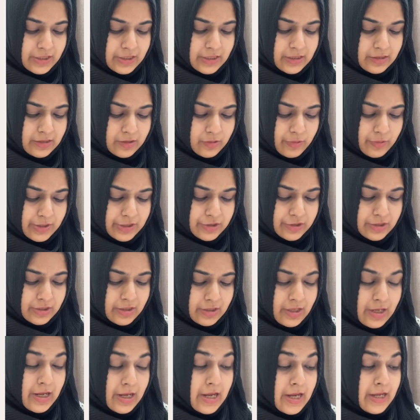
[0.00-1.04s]
in the
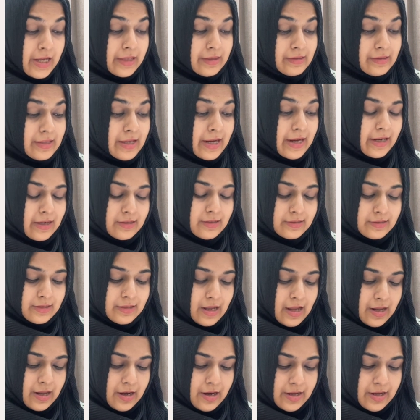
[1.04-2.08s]
question that
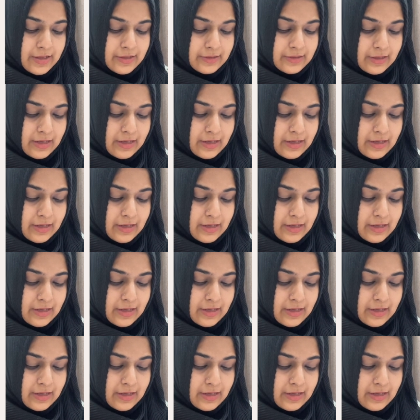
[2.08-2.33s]
Sarah